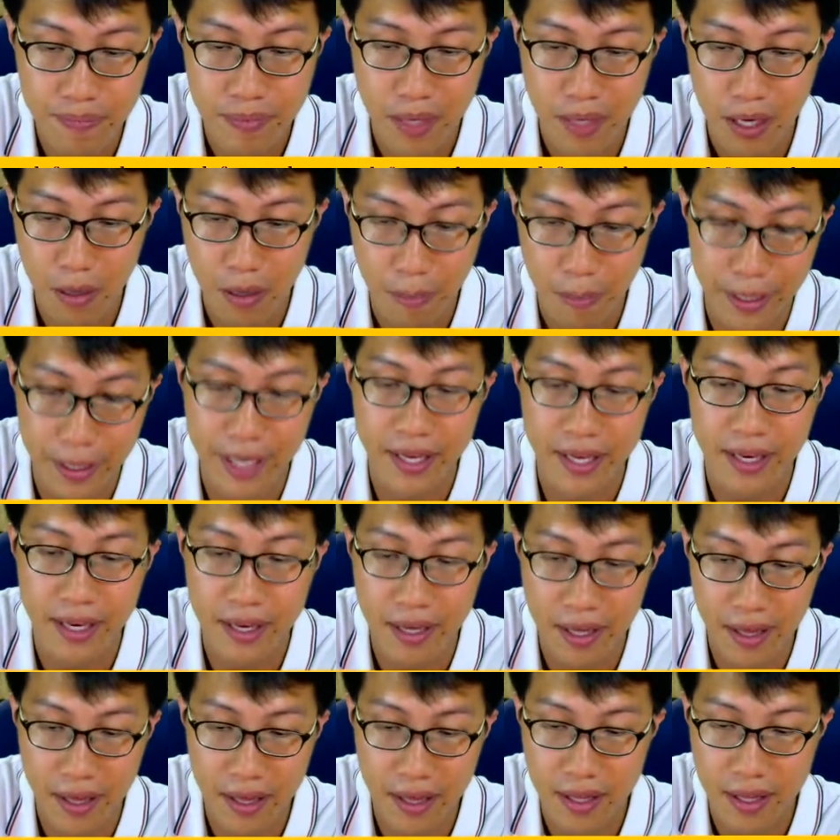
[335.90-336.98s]
be
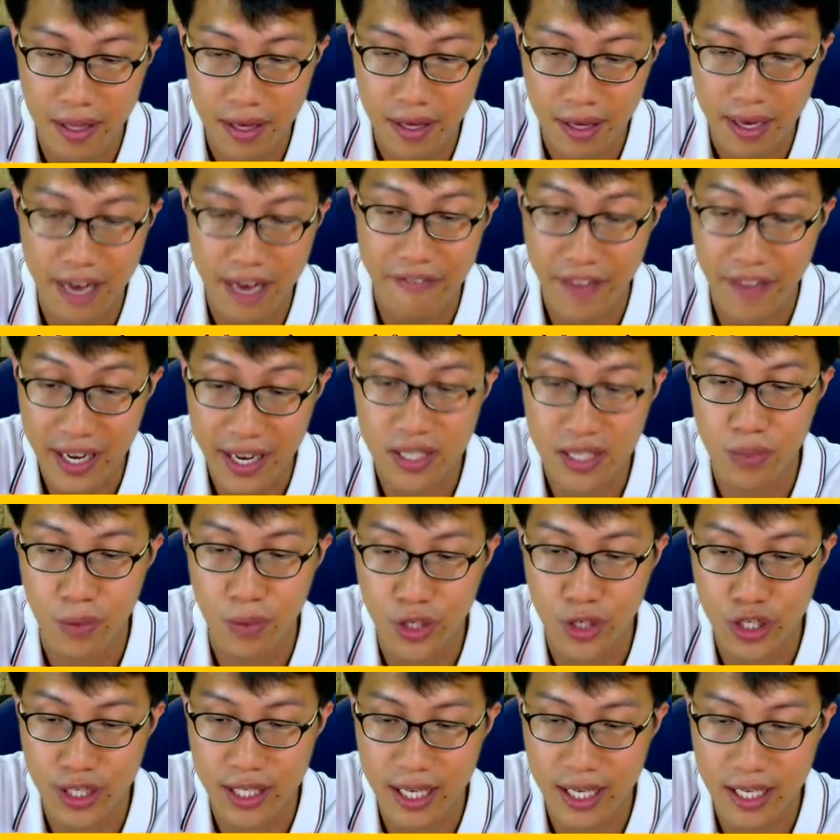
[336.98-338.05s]
fx, which
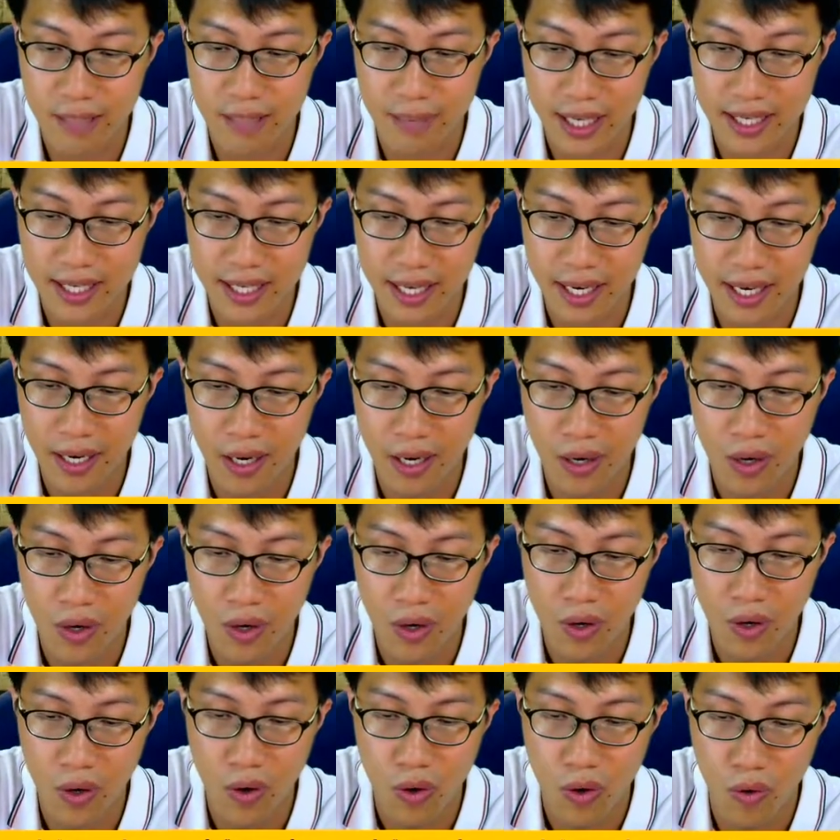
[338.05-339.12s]
is x plus a
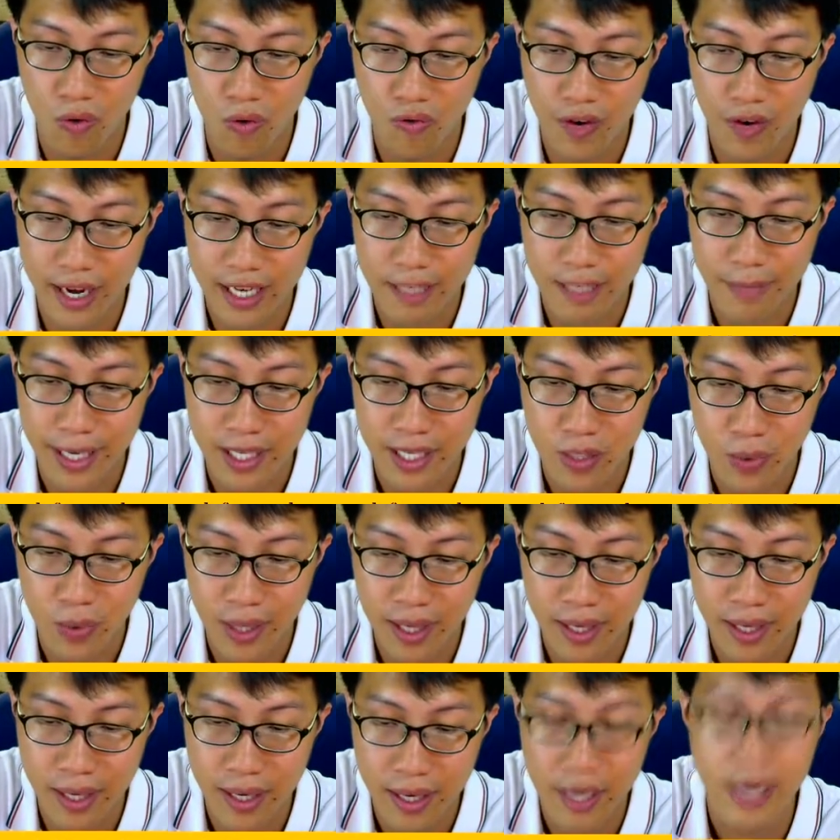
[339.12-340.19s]
over x minus 1,
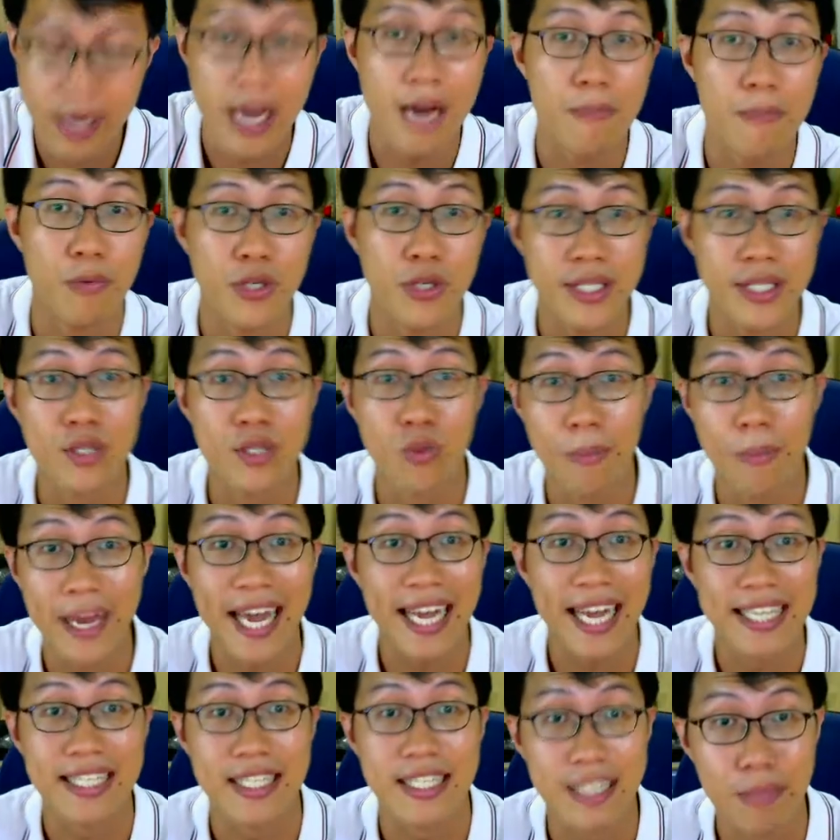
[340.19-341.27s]
and proceed to make x
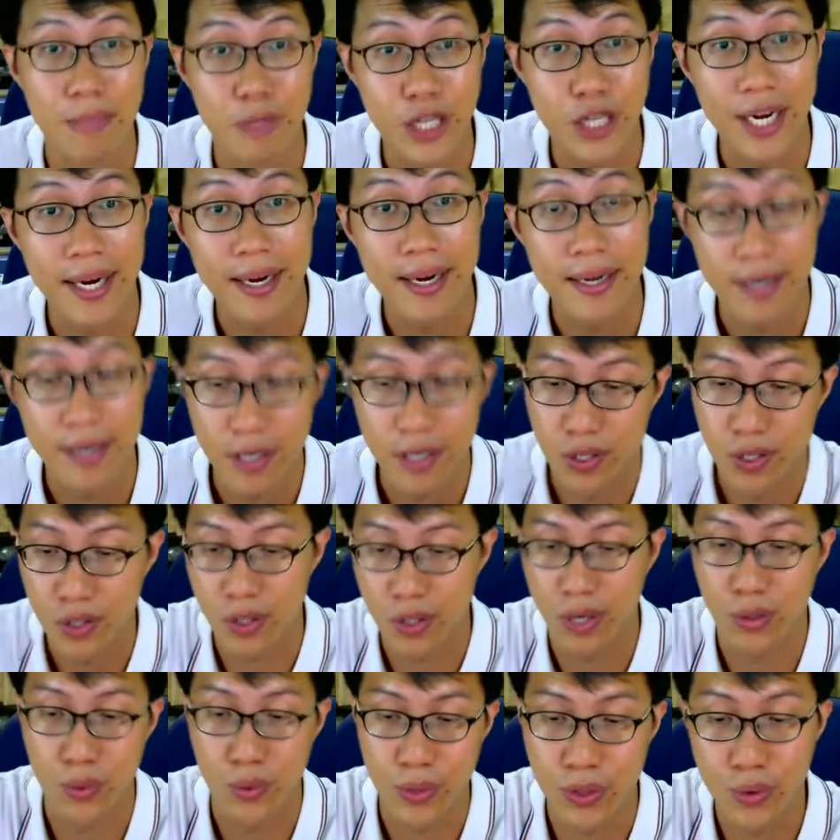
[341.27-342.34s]
the subject. So how
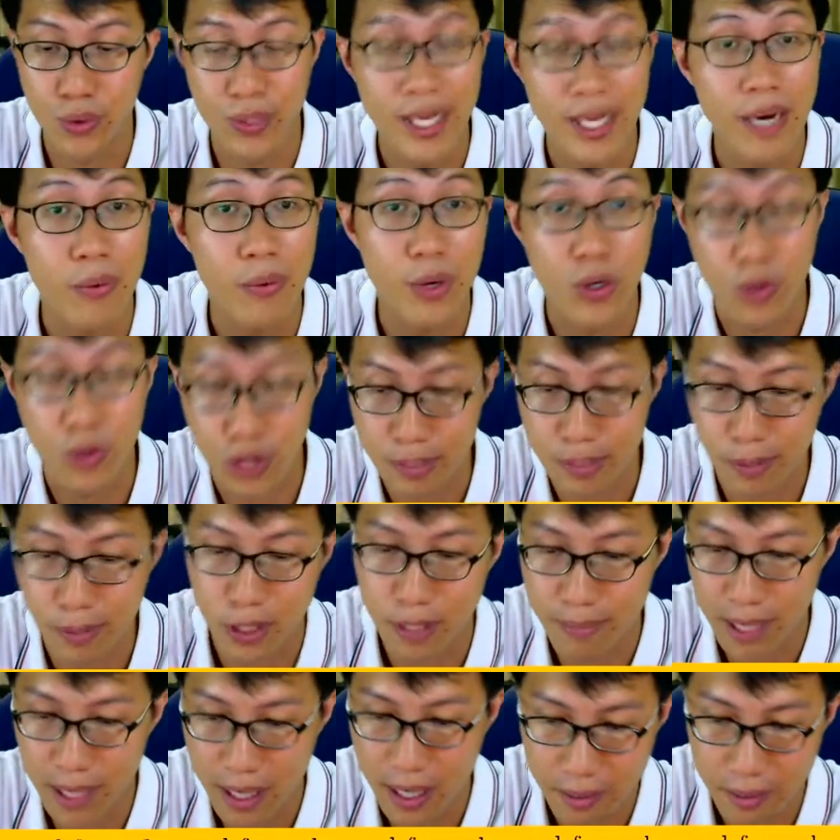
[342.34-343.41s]
do we do that? We cross
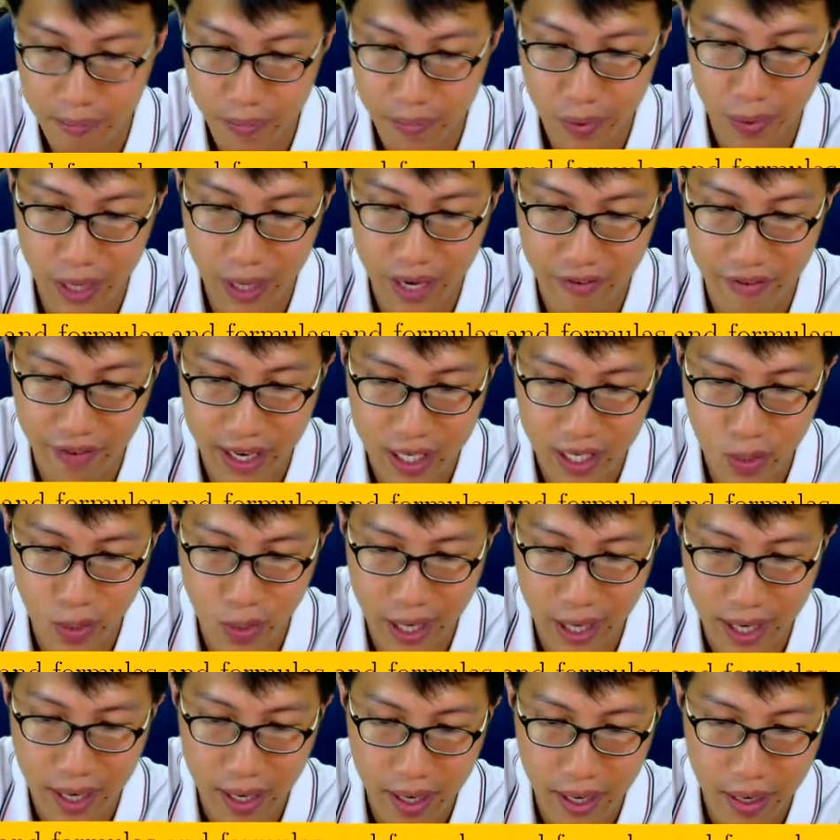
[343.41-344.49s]
multiply. We have xy
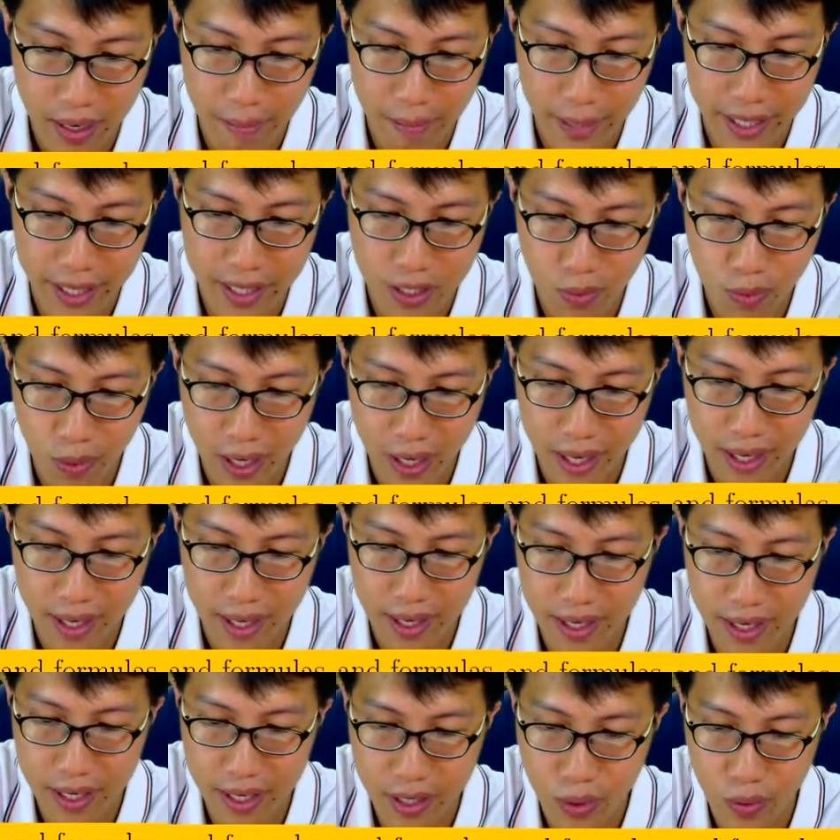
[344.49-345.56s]
minus y
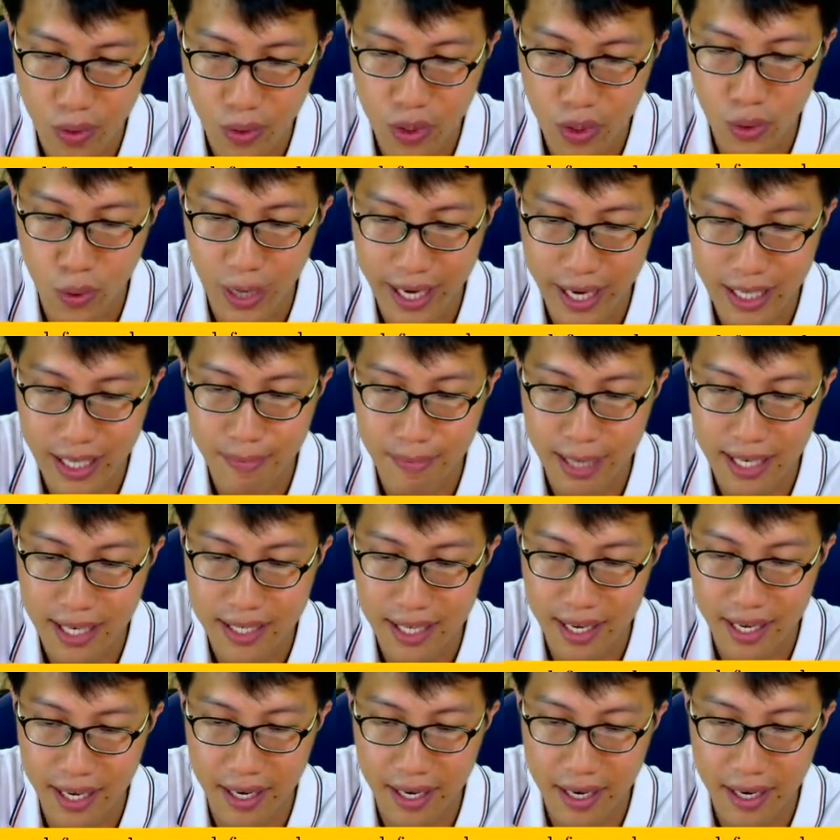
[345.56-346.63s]
equals to x plus a.
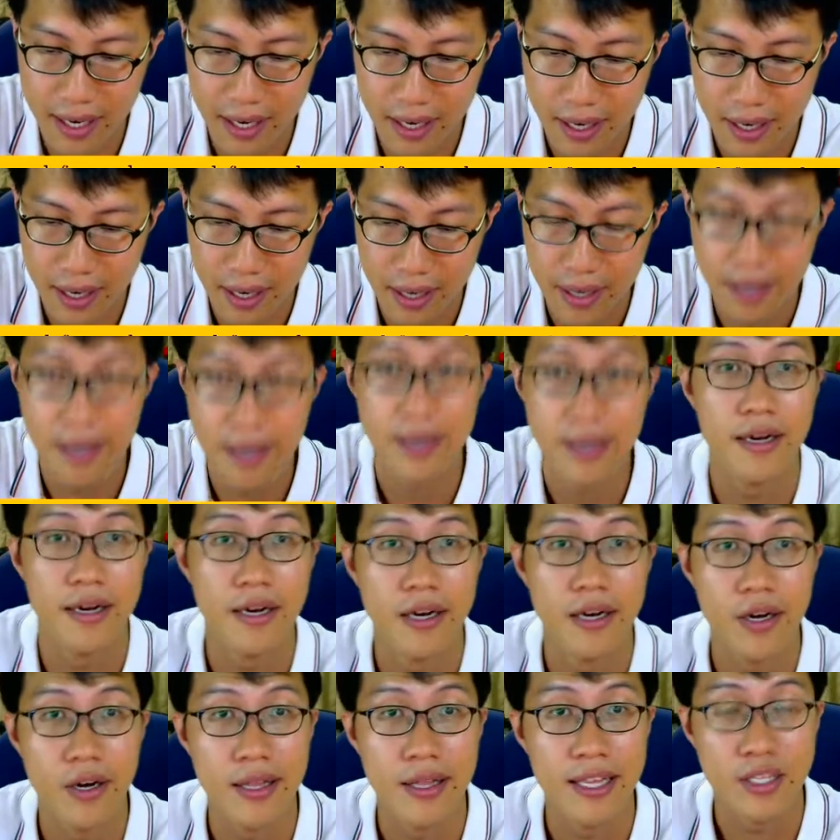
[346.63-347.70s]

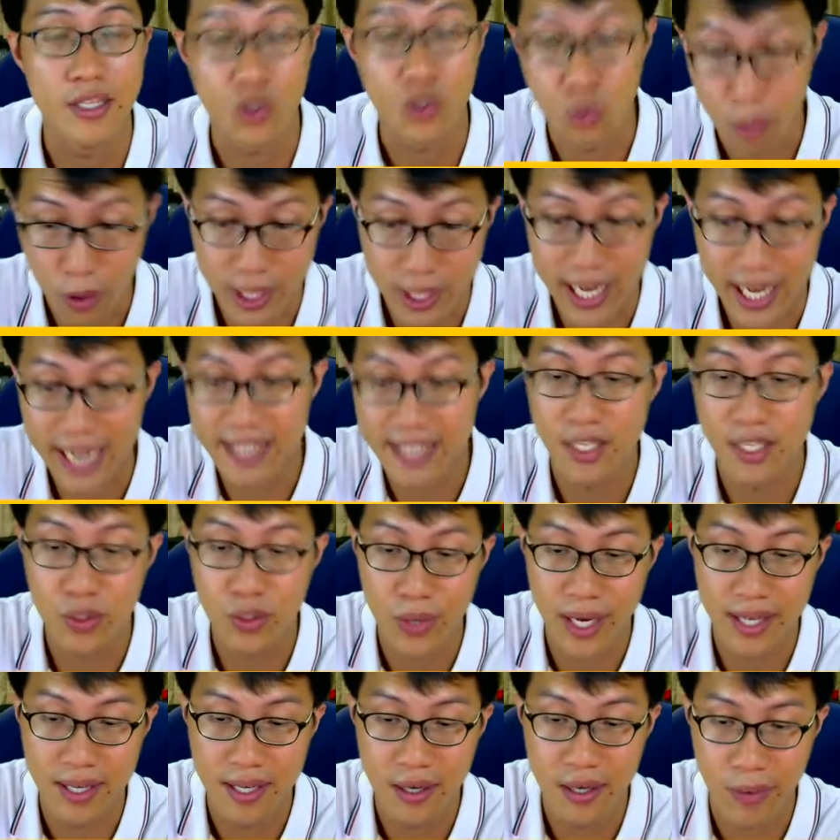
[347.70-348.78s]
Let's group all the x's
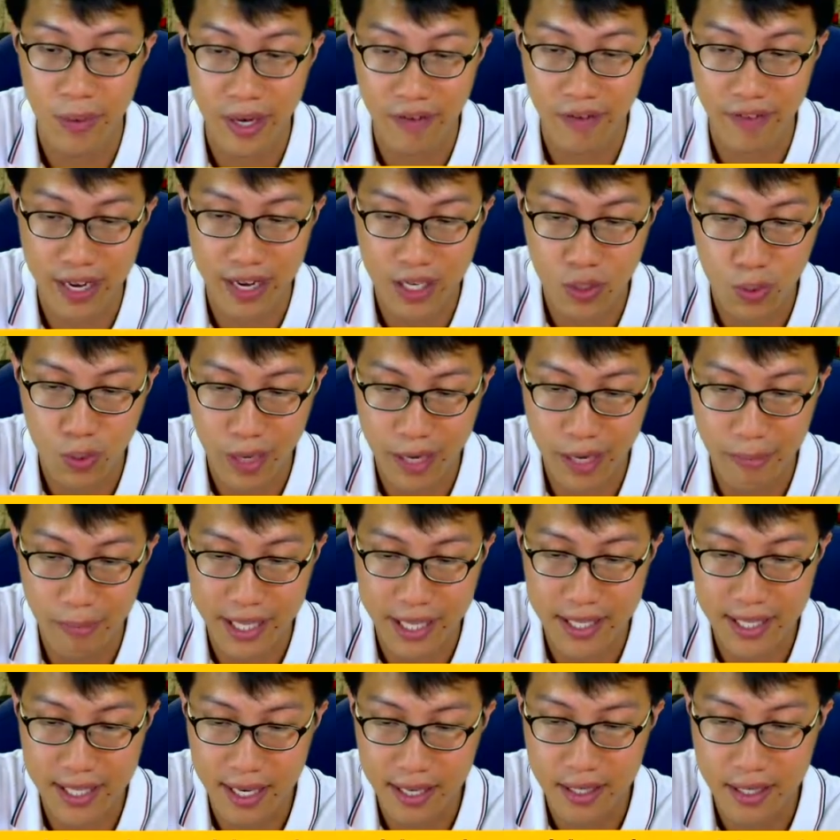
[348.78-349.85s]
together. We have xy minus
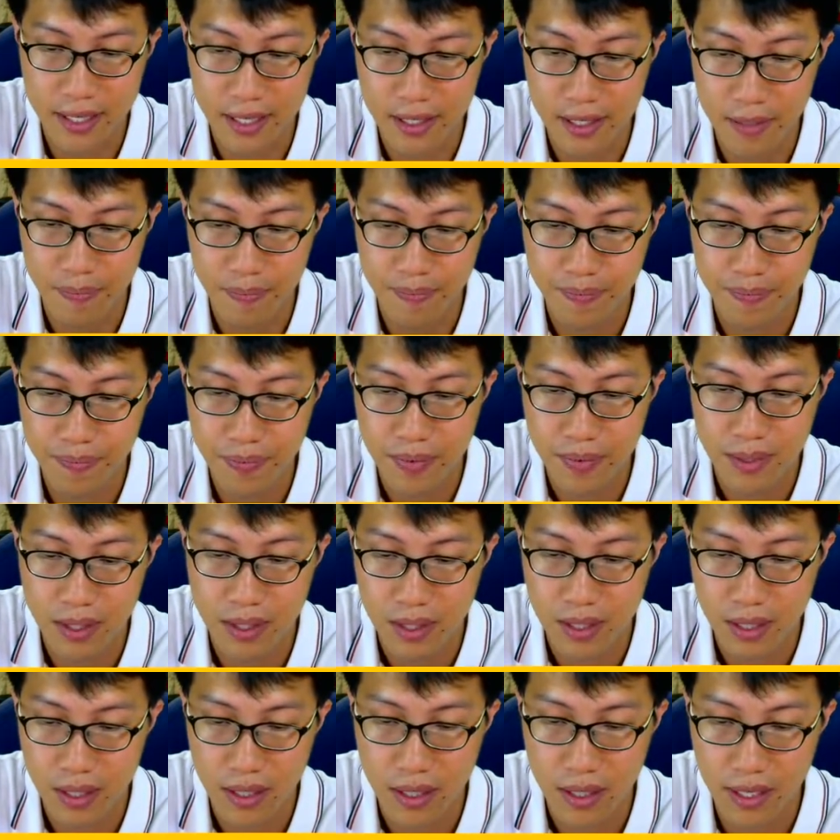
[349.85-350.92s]
x
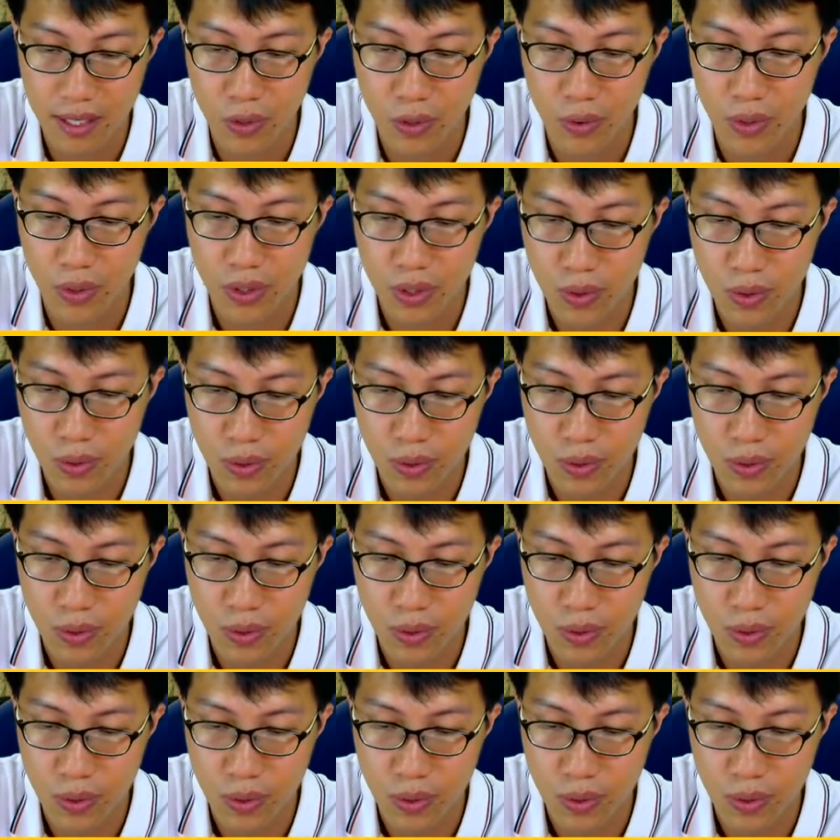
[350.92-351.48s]
equals to